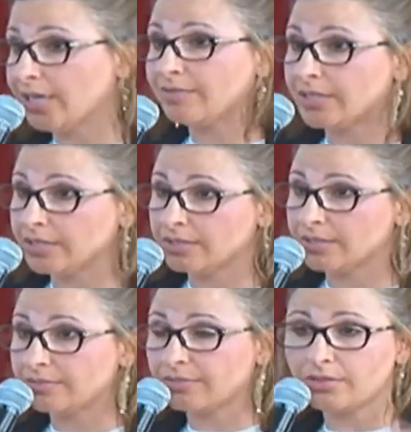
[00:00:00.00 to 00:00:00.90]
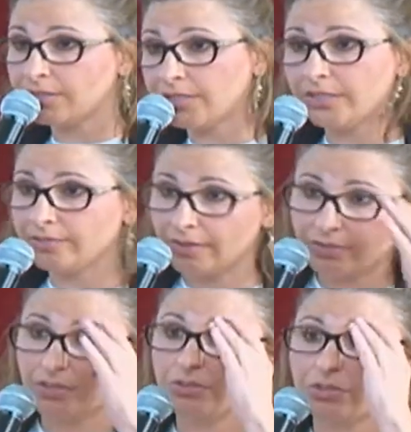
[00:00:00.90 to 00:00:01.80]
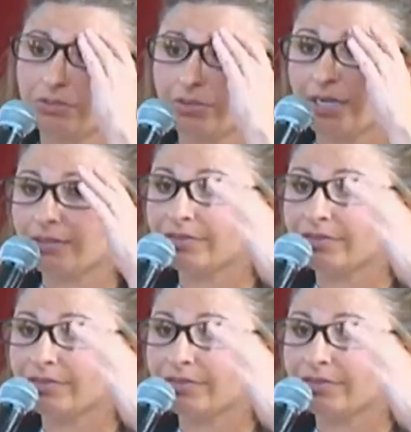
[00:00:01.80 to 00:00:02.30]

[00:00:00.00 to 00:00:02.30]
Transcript: evidence for the theory of evolution, right?